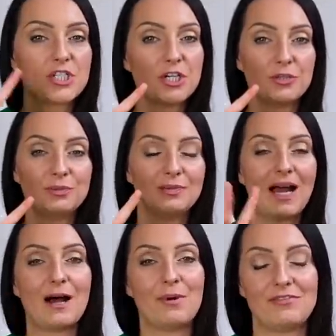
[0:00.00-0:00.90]
two,
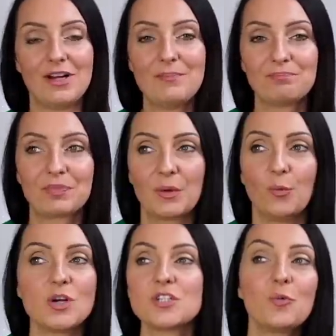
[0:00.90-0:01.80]
however,
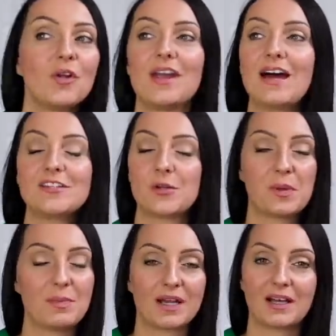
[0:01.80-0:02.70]
wasn't one that ended up
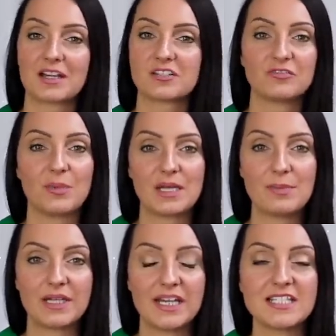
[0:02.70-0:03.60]
in my collection for many,
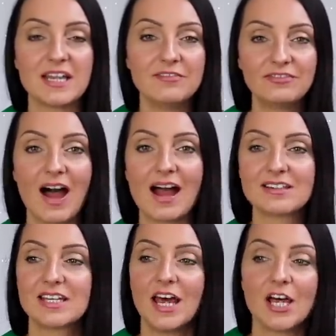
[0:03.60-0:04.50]
many years. In
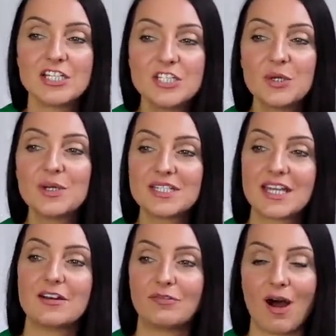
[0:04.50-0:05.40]
fact, as soon as
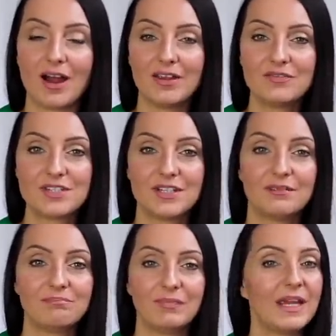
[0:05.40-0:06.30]
it arrived,
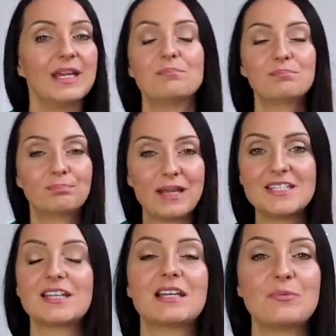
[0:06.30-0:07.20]
it
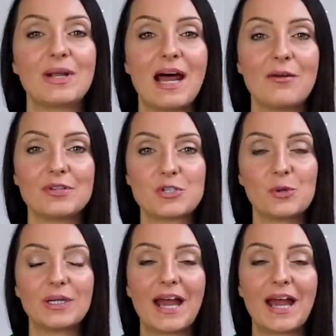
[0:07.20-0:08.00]
basically went out the door